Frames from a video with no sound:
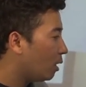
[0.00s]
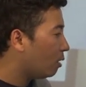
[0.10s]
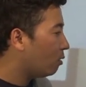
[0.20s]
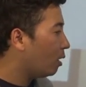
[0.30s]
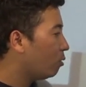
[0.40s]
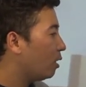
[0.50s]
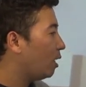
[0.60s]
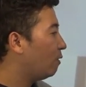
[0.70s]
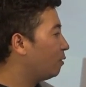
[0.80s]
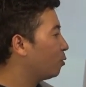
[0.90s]
I don't
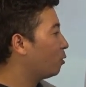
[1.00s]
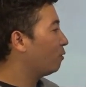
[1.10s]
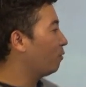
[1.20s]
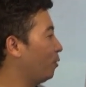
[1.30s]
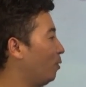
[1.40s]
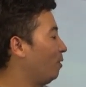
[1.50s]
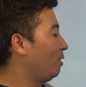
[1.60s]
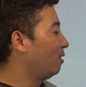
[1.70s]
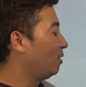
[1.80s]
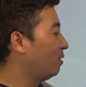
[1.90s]
have a sort of, you know,
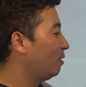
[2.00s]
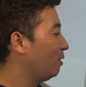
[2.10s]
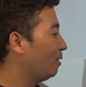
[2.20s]
a